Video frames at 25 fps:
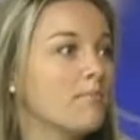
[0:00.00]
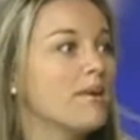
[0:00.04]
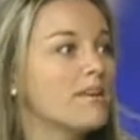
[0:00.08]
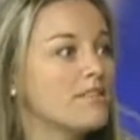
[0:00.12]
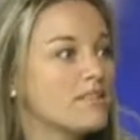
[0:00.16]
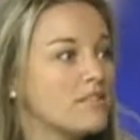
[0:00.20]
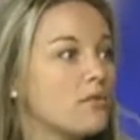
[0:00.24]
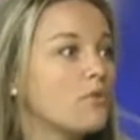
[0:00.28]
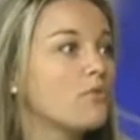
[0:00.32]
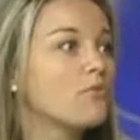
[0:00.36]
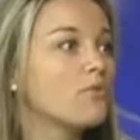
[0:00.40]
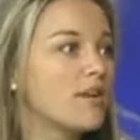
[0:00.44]

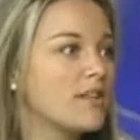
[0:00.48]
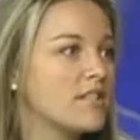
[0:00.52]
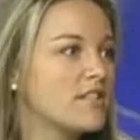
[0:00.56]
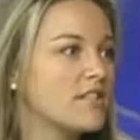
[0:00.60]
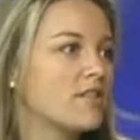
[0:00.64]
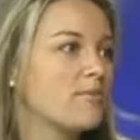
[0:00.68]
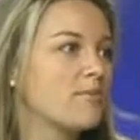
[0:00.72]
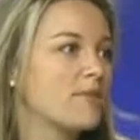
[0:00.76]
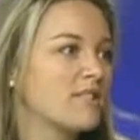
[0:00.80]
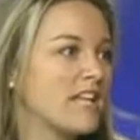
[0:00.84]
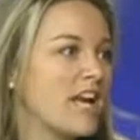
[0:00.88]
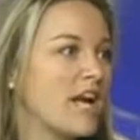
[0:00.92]
Muscle runs
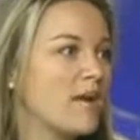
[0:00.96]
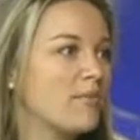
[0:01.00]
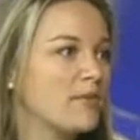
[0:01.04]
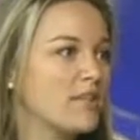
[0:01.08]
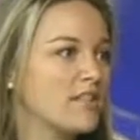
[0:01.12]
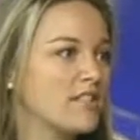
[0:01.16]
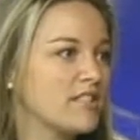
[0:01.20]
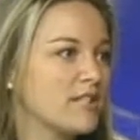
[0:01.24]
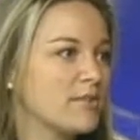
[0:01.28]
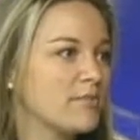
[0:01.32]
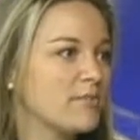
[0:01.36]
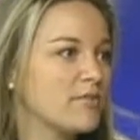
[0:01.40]
our
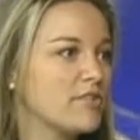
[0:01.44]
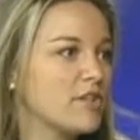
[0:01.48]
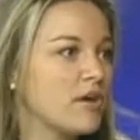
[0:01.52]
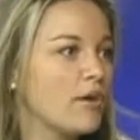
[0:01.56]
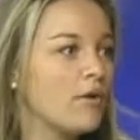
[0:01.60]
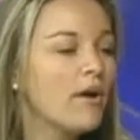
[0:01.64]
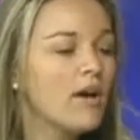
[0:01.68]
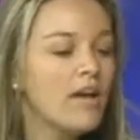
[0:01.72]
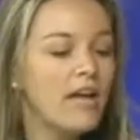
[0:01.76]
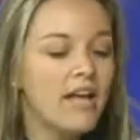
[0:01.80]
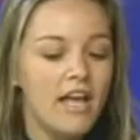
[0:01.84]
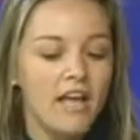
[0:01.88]
metabolism.
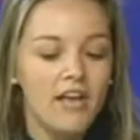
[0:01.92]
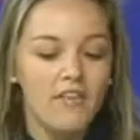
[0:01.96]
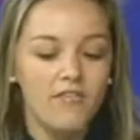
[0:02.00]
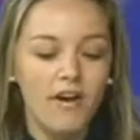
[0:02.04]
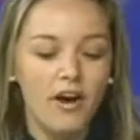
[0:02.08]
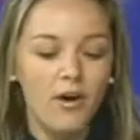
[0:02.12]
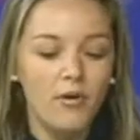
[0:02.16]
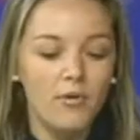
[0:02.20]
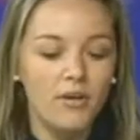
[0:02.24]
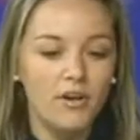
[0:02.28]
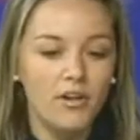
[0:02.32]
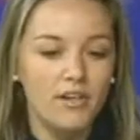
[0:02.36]
So if
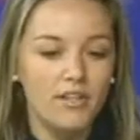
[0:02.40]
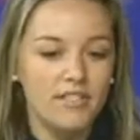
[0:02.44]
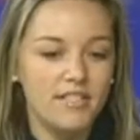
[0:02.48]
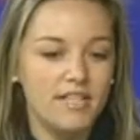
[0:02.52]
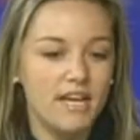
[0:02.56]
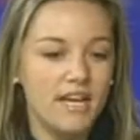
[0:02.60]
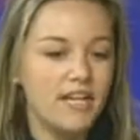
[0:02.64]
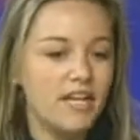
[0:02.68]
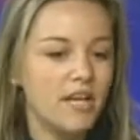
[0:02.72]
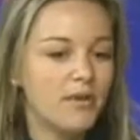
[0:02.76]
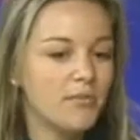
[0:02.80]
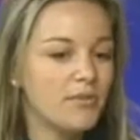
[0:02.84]
I were to
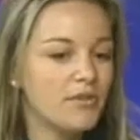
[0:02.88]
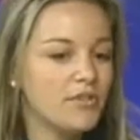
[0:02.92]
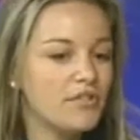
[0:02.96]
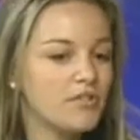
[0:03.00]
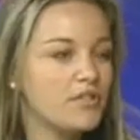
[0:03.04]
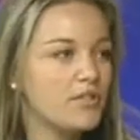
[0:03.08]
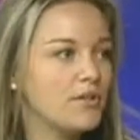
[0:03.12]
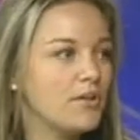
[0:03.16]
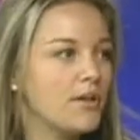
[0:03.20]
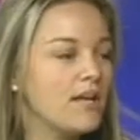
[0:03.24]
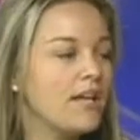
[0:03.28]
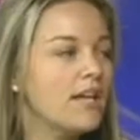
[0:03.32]
assign numbers
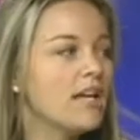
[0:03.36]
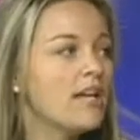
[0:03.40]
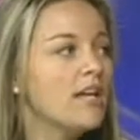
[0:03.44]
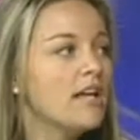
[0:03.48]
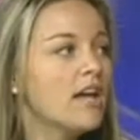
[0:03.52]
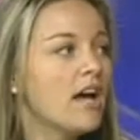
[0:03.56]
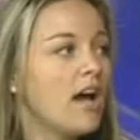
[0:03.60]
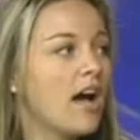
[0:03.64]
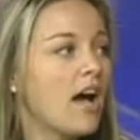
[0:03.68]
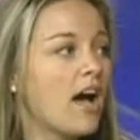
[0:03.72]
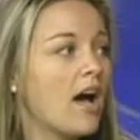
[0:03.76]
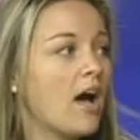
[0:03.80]
to it,
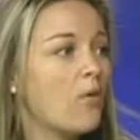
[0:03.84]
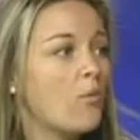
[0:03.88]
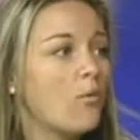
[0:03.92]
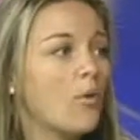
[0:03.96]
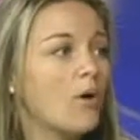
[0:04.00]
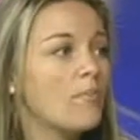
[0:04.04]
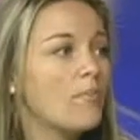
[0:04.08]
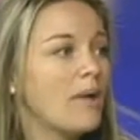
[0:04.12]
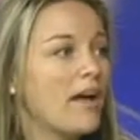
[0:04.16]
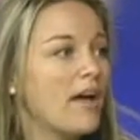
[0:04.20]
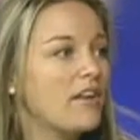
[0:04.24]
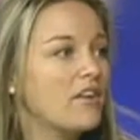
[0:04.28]

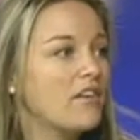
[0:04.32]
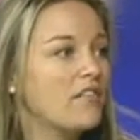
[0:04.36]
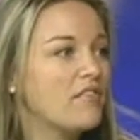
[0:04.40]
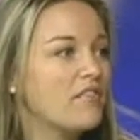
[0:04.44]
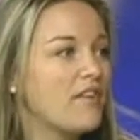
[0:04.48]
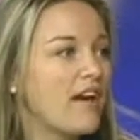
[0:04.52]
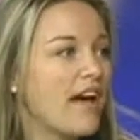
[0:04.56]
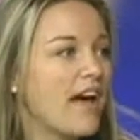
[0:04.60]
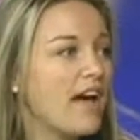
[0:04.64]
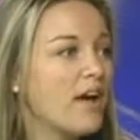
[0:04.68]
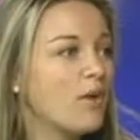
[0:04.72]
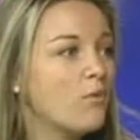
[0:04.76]
1 pound of
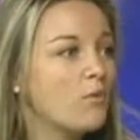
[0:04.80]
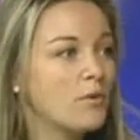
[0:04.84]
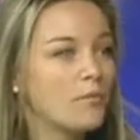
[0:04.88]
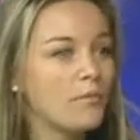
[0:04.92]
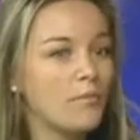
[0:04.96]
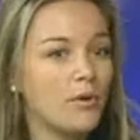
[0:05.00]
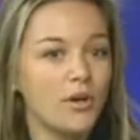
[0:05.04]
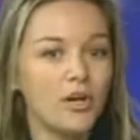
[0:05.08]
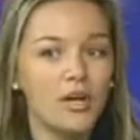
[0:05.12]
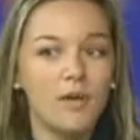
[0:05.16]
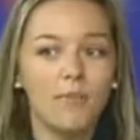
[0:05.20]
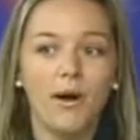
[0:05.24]
fat would
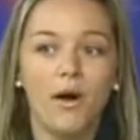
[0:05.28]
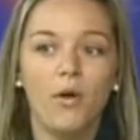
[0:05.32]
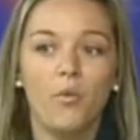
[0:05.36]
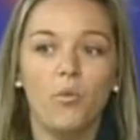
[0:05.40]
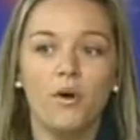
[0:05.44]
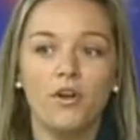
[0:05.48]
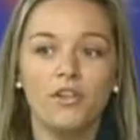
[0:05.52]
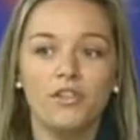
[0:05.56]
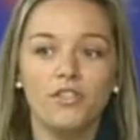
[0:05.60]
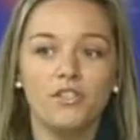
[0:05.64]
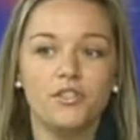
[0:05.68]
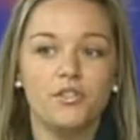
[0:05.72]
burn about
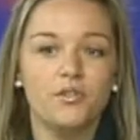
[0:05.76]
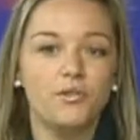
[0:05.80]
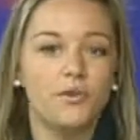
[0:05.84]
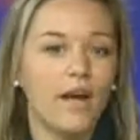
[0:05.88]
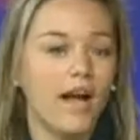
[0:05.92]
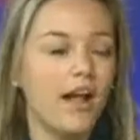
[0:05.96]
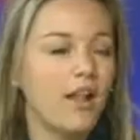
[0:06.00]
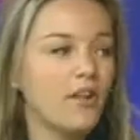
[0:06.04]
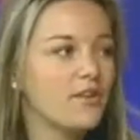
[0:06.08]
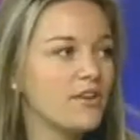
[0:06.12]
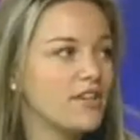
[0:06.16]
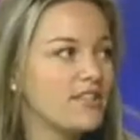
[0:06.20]
1 to 2
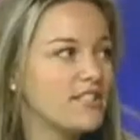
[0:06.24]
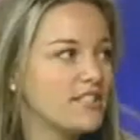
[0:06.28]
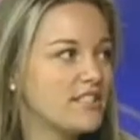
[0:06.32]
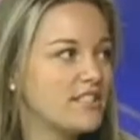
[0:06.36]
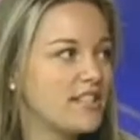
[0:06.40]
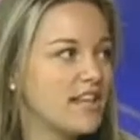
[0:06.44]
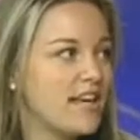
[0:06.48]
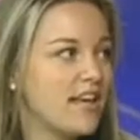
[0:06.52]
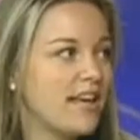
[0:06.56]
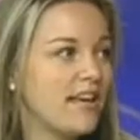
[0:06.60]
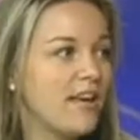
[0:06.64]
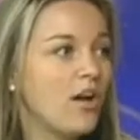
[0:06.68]
calories a
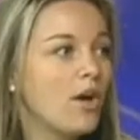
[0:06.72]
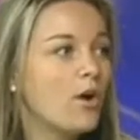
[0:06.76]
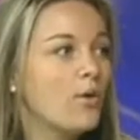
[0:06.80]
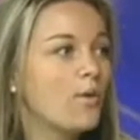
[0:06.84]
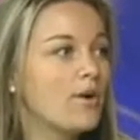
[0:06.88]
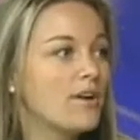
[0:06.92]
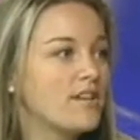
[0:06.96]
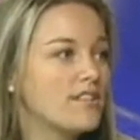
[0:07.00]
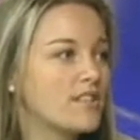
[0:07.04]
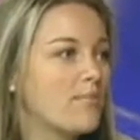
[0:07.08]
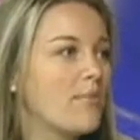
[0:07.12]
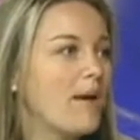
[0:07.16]
day,
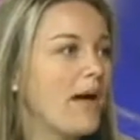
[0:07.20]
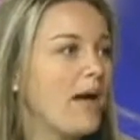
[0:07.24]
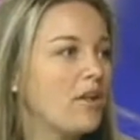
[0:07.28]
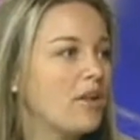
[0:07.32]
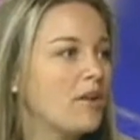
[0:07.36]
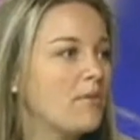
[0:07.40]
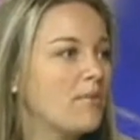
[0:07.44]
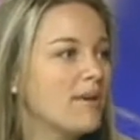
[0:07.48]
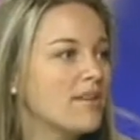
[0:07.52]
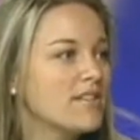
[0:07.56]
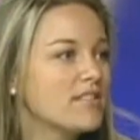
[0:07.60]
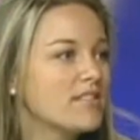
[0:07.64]
whereas a pound
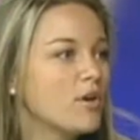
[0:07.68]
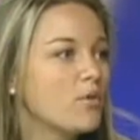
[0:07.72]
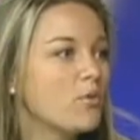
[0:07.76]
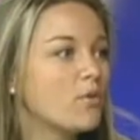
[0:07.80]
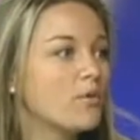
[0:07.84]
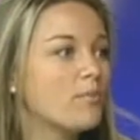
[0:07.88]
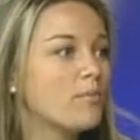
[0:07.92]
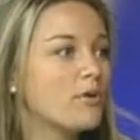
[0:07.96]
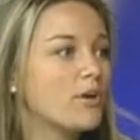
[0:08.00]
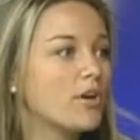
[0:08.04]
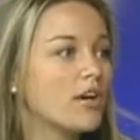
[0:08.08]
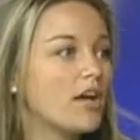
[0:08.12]
of muscle
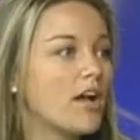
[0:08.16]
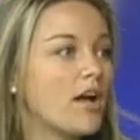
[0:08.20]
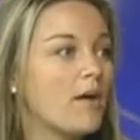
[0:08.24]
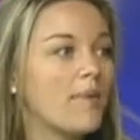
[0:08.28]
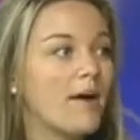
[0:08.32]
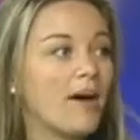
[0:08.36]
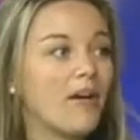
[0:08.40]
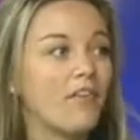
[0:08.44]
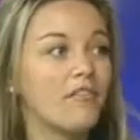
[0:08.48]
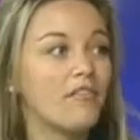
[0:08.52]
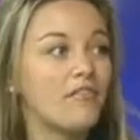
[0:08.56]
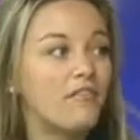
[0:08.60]
would burn
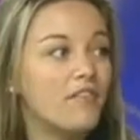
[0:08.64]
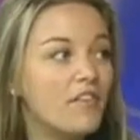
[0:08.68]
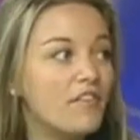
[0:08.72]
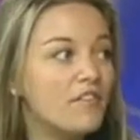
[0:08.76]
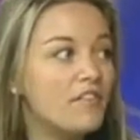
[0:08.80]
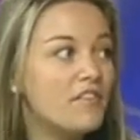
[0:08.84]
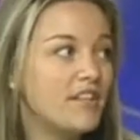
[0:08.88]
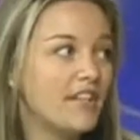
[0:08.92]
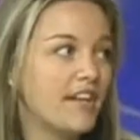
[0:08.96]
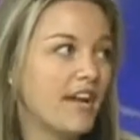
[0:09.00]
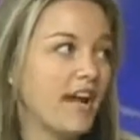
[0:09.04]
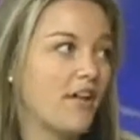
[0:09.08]
about
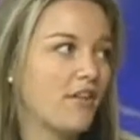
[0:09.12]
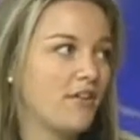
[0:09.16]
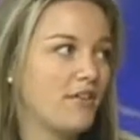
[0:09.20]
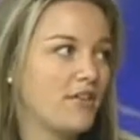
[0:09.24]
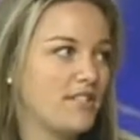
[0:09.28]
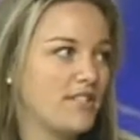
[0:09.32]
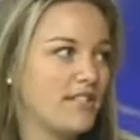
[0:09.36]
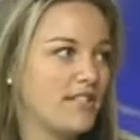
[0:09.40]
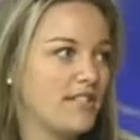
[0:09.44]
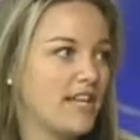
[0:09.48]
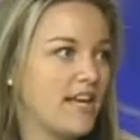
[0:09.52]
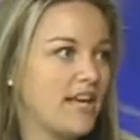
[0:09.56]
50
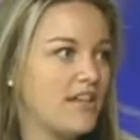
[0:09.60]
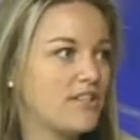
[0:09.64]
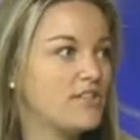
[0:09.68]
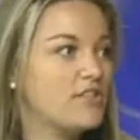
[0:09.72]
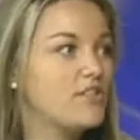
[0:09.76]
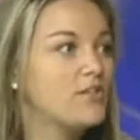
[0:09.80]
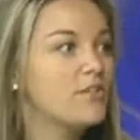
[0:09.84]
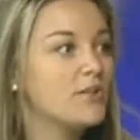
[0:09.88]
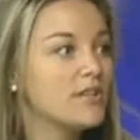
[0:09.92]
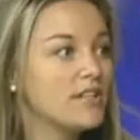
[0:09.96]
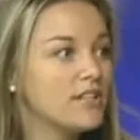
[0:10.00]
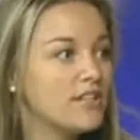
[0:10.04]
calories a day.
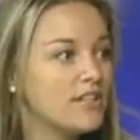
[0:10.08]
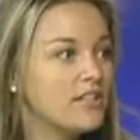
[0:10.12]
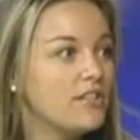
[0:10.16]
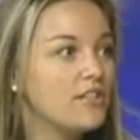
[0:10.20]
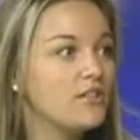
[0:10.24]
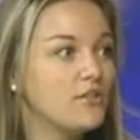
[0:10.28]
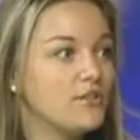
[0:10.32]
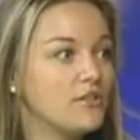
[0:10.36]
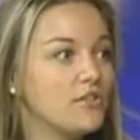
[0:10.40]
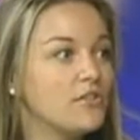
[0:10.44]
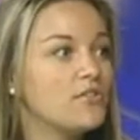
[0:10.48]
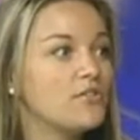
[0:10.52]
So you can, you
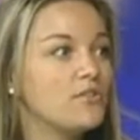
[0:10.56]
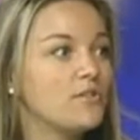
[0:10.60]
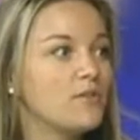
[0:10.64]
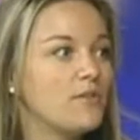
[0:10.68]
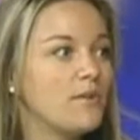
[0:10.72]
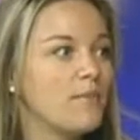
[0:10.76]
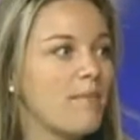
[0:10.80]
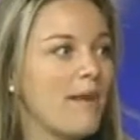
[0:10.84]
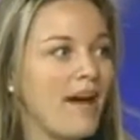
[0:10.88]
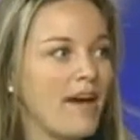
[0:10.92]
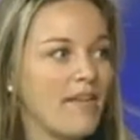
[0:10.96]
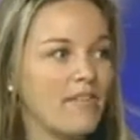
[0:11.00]
know, just do
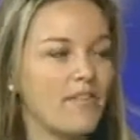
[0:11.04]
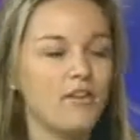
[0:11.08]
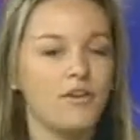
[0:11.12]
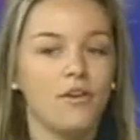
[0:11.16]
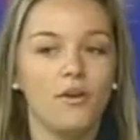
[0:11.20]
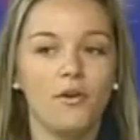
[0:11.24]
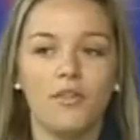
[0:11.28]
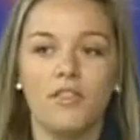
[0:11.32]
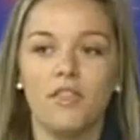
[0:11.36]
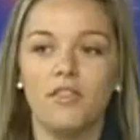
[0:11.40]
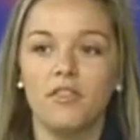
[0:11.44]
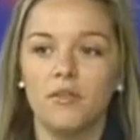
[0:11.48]
the math and
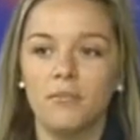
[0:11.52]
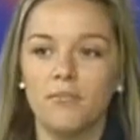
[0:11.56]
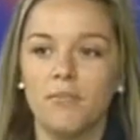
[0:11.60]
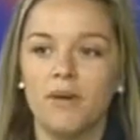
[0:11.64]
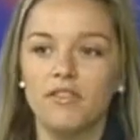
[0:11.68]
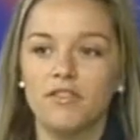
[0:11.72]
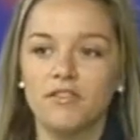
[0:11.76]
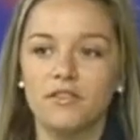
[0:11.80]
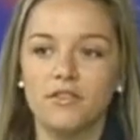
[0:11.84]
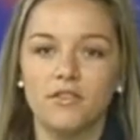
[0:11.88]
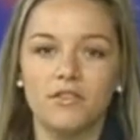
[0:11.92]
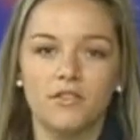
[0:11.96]
know that the
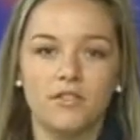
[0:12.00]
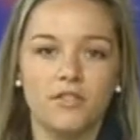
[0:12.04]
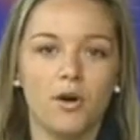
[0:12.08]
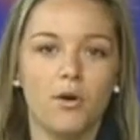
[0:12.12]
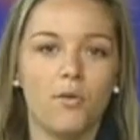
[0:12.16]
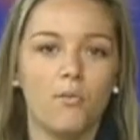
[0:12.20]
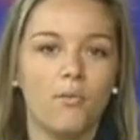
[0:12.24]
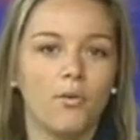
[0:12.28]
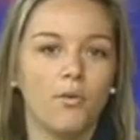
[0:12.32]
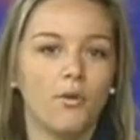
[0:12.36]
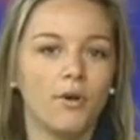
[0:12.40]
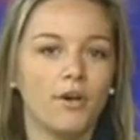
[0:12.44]
muscle is so
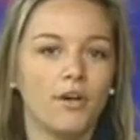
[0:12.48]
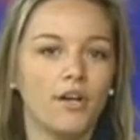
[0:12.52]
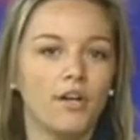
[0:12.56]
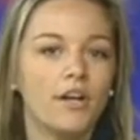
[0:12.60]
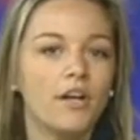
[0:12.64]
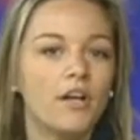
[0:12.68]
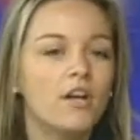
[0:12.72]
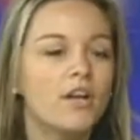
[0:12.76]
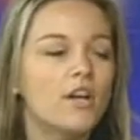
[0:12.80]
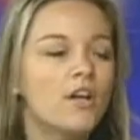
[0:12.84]
important.